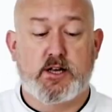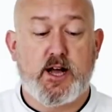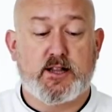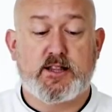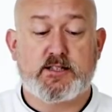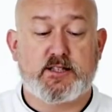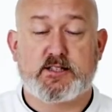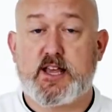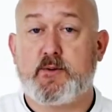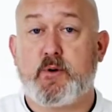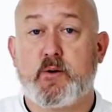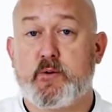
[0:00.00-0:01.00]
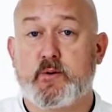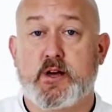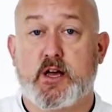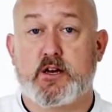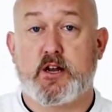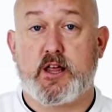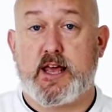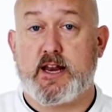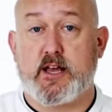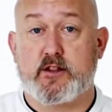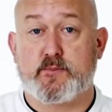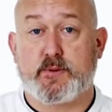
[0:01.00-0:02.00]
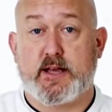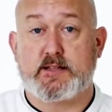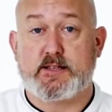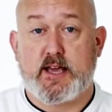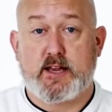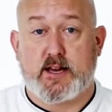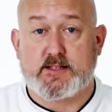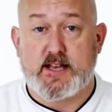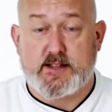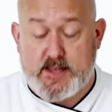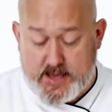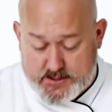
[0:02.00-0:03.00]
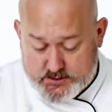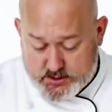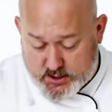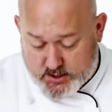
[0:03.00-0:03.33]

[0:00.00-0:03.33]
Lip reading: Gonna cut this the same way we would cut any other plantain. I take the ends